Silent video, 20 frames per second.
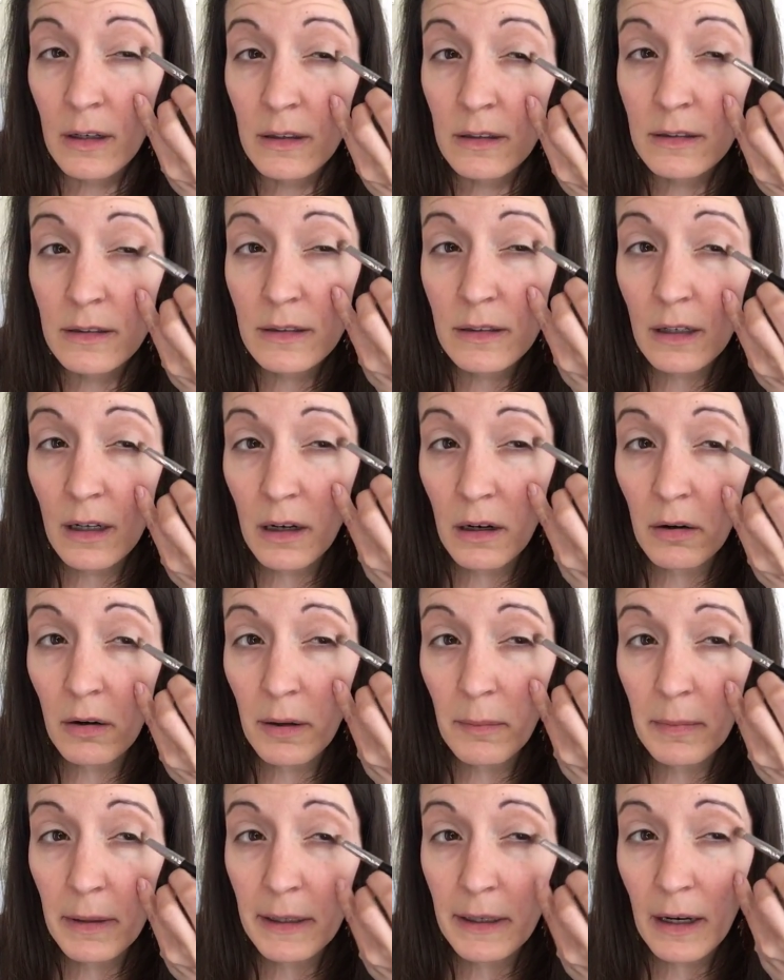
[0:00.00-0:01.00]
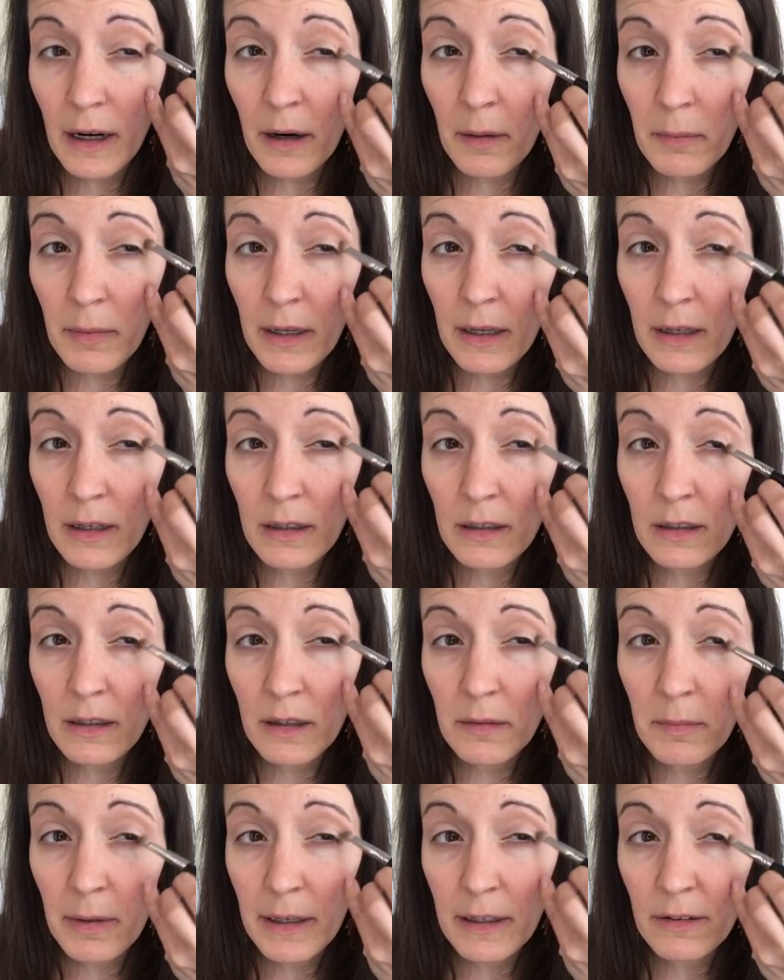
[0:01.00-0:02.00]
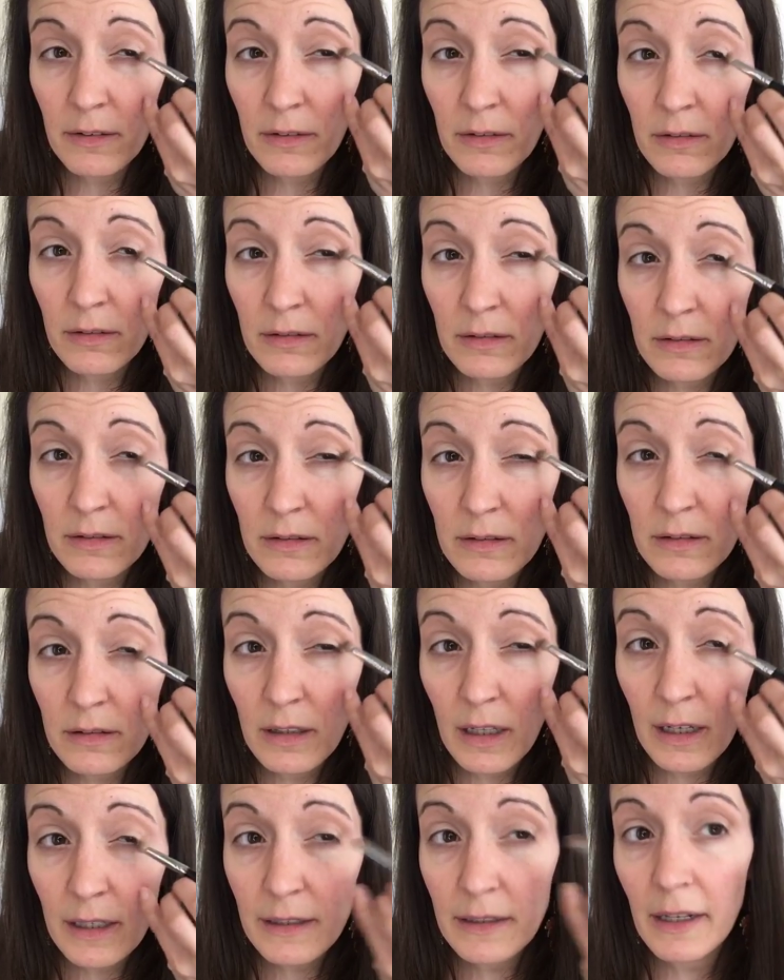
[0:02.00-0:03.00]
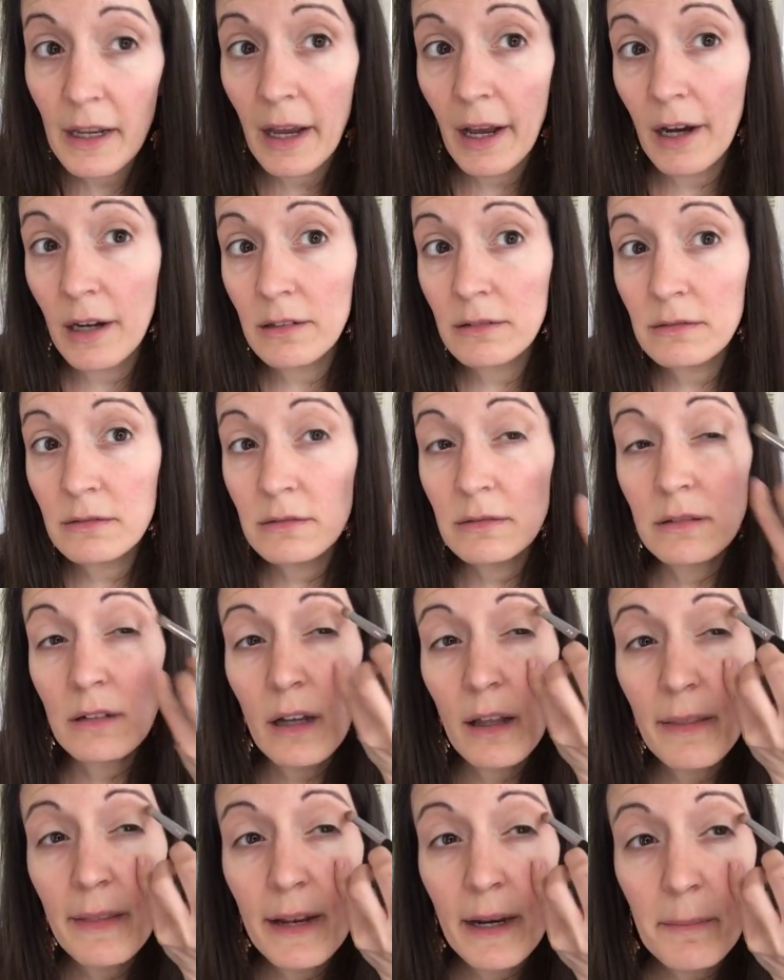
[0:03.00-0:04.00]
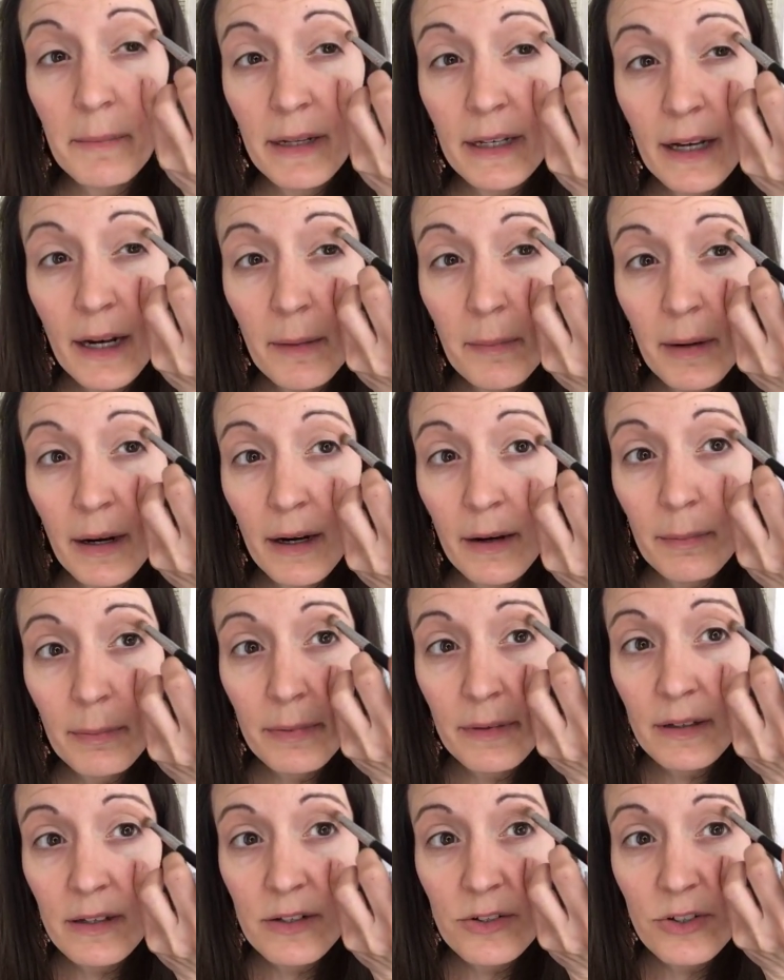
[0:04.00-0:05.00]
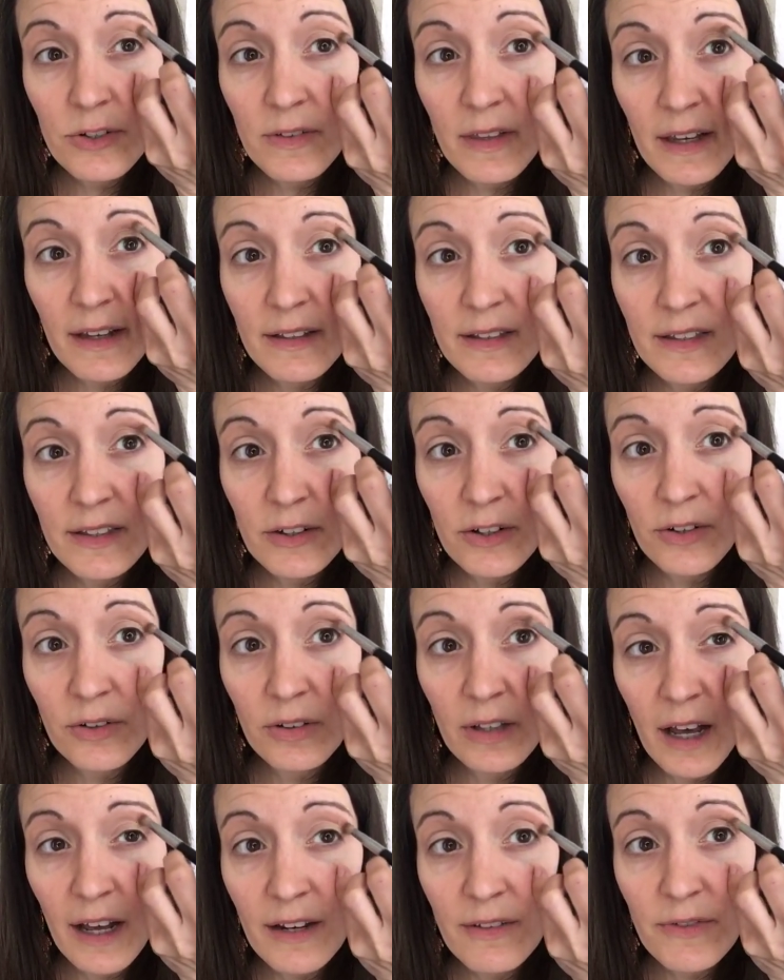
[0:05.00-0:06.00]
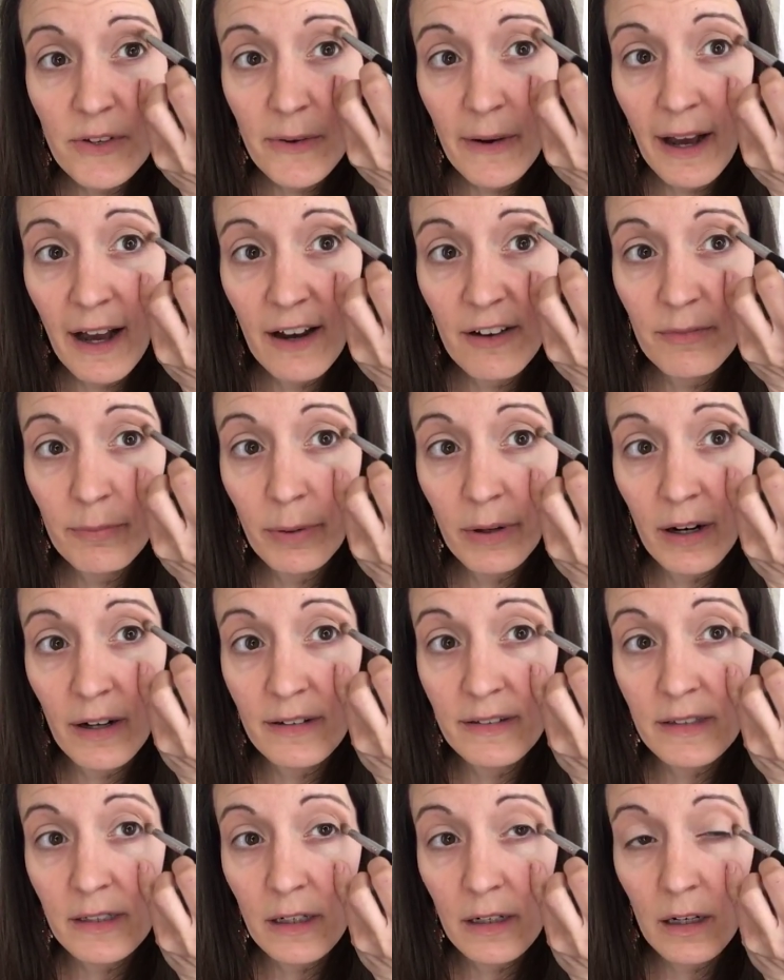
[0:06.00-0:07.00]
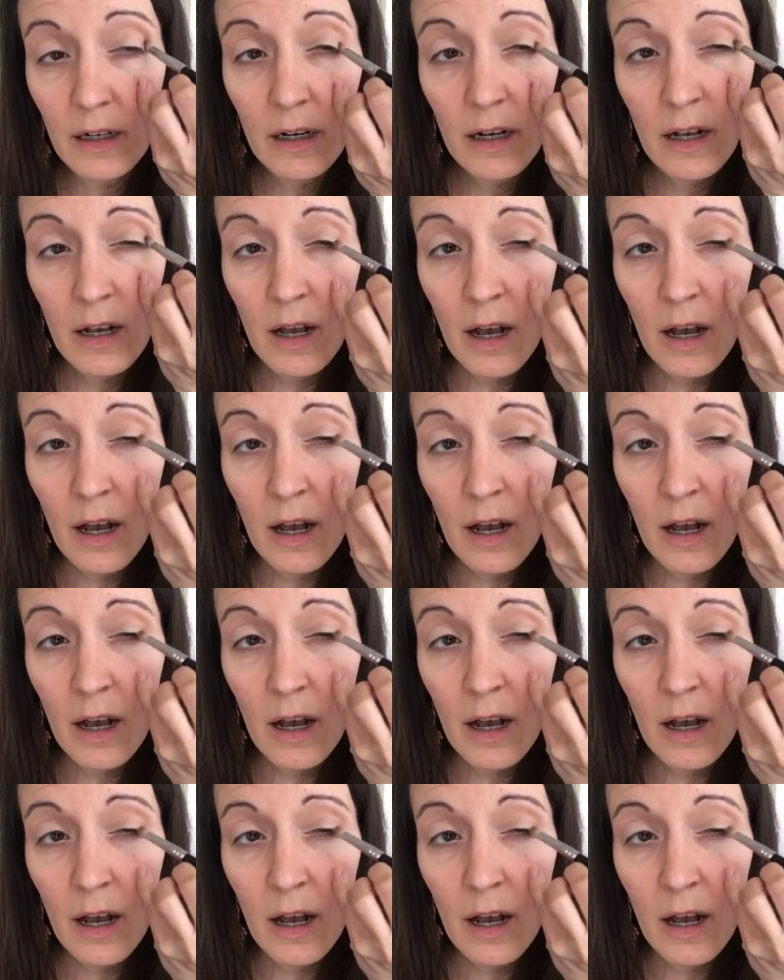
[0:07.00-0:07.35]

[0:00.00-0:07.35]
So I'm gonna come in and make a line down, and then I'm gonna come up and do this. So a lot of you have bronzer.